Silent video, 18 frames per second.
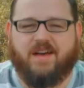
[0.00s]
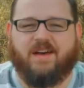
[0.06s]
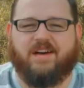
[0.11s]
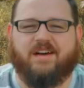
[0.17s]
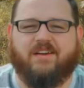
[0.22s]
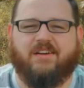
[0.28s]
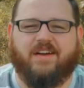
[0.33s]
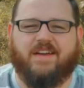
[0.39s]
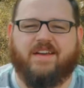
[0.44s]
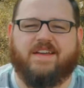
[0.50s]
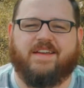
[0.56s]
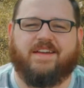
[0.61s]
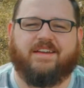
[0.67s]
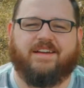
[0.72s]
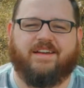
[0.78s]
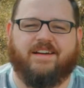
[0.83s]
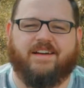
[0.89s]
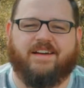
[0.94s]
Oh, hey.
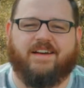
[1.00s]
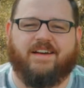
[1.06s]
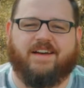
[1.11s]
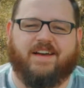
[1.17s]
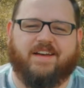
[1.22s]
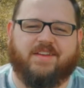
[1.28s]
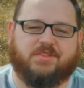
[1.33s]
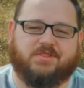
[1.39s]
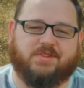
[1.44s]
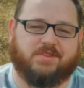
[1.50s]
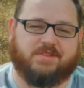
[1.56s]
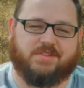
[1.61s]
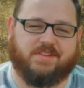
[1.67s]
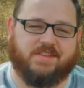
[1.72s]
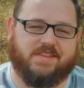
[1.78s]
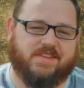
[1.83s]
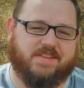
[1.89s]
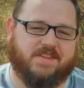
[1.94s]
I was just
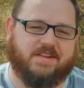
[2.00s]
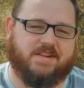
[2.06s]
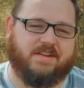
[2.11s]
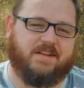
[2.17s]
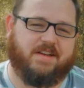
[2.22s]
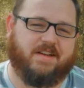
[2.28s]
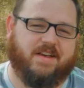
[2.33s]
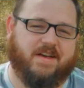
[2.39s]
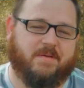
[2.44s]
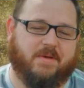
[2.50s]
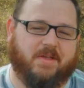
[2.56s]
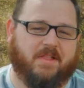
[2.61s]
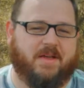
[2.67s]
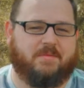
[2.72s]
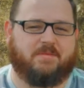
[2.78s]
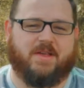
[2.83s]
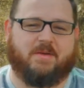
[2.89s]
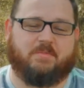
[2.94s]
sitting here at my
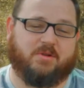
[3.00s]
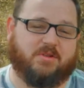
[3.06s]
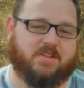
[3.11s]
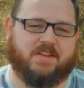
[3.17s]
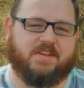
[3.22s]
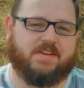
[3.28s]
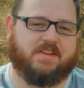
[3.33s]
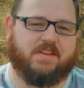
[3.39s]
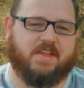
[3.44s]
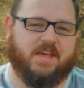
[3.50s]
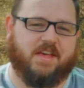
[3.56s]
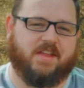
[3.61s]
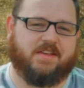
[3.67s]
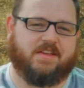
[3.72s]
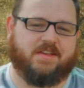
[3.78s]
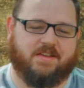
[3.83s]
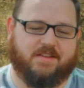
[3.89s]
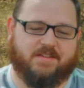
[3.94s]
laptop pretending to
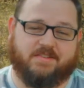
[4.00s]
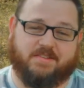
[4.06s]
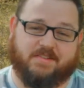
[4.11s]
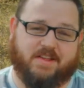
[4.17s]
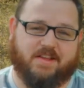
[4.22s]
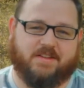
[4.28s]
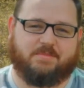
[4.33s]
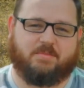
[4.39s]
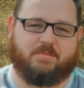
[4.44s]
edit, because the next